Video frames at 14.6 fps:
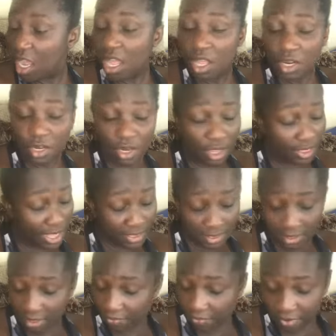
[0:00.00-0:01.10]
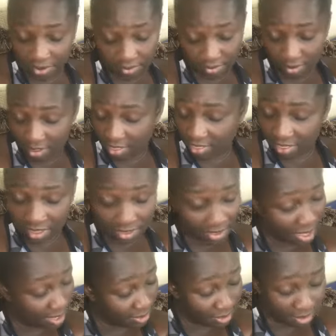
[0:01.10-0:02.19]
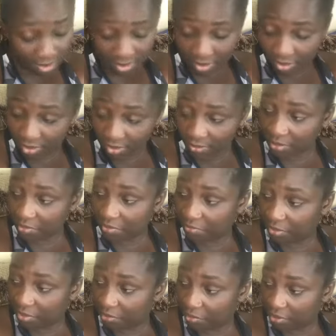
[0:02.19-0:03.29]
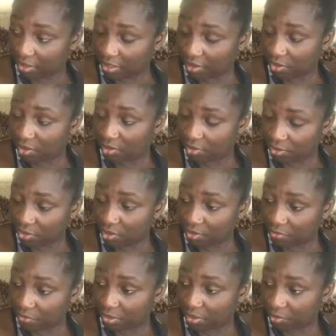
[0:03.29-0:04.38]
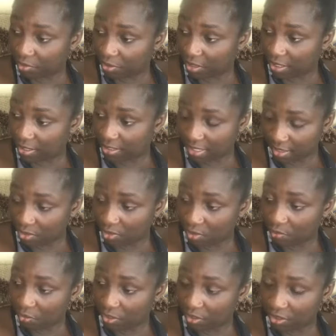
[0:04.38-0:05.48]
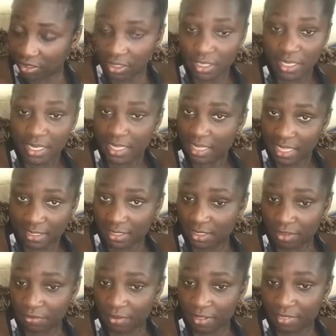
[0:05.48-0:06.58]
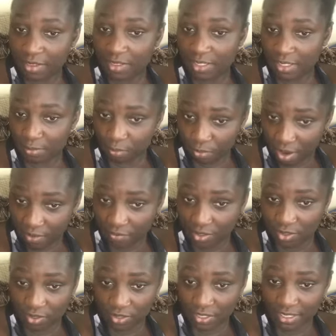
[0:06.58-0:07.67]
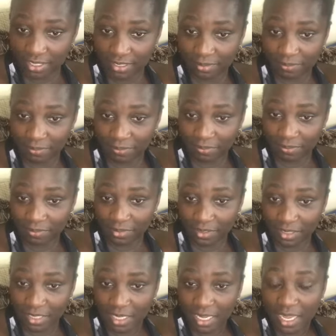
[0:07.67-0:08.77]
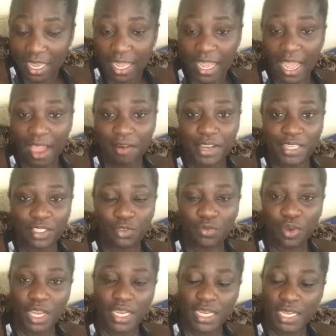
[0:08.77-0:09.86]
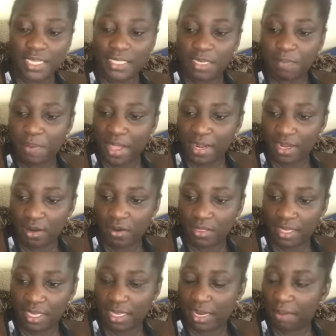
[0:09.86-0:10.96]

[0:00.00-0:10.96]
No, that's different. This has nothing to do with the revision booklet. So you do your revision booklets, that's homework. That's different. This is private study. Harriet, reading, depending on the kid.